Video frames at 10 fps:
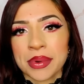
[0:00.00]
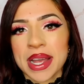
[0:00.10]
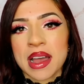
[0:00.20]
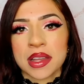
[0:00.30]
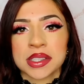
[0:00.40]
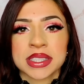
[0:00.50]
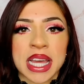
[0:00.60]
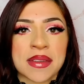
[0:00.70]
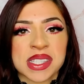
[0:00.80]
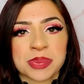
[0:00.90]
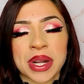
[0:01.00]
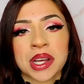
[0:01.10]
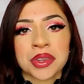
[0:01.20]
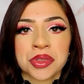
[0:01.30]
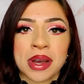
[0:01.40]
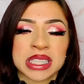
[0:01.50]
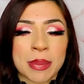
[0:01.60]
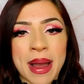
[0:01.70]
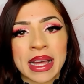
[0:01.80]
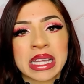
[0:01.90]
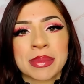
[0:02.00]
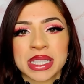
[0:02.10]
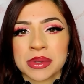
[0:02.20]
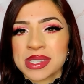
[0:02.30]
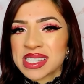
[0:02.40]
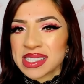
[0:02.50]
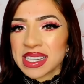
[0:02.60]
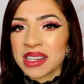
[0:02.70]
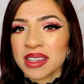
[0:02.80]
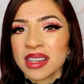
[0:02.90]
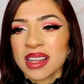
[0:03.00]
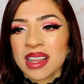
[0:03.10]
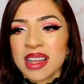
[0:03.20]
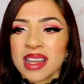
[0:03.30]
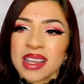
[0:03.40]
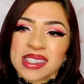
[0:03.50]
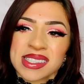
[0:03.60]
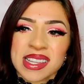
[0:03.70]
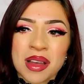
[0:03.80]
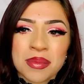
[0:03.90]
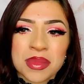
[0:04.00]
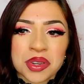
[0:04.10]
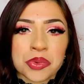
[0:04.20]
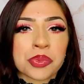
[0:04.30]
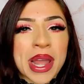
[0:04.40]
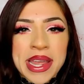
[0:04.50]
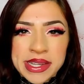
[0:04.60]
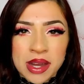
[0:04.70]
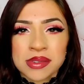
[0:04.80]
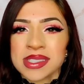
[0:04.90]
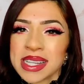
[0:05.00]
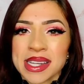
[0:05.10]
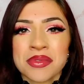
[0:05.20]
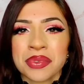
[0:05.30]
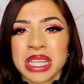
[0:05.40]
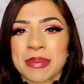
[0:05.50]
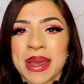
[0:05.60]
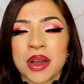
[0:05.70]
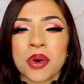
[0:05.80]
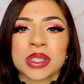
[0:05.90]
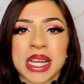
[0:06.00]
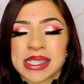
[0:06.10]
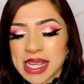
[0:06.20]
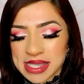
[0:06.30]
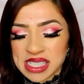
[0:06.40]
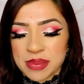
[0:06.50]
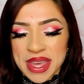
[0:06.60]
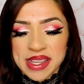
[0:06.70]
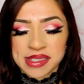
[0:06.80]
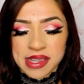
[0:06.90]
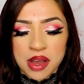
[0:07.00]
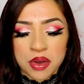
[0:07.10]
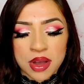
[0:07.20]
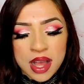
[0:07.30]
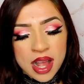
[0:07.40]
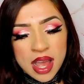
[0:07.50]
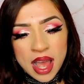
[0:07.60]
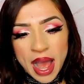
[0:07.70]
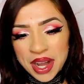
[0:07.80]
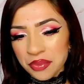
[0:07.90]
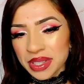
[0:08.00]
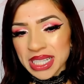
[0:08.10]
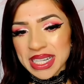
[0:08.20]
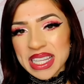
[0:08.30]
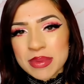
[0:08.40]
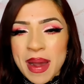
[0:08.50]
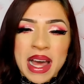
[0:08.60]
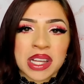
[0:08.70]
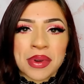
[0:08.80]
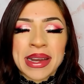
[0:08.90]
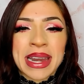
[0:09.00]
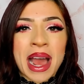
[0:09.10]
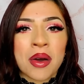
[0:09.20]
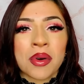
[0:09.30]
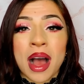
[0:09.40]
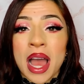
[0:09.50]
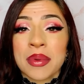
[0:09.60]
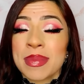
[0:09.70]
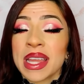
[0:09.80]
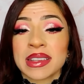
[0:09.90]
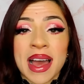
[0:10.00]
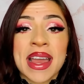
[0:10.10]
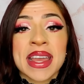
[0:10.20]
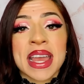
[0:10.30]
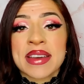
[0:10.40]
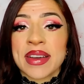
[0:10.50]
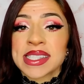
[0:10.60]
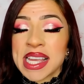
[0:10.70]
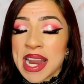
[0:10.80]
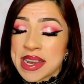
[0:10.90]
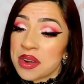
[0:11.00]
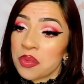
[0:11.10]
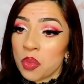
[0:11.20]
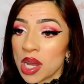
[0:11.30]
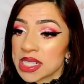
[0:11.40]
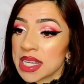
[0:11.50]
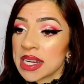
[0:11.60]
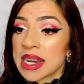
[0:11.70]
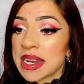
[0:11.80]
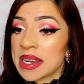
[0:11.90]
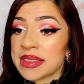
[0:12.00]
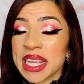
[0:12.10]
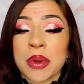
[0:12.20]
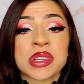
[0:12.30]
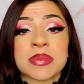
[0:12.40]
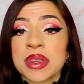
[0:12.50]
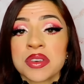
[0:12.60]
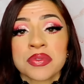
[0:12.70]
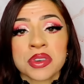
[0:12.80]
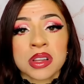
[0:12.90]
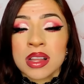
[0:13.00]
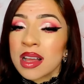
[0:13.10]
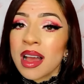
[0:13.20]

bright colors kind of sprinkled throughout the palette, but there was still some gray tones that didn't really make a whole lot of sense to me. So I don't really need the palette right now. I would be lying if I said I didn't want it and I didn't think it was beautiful.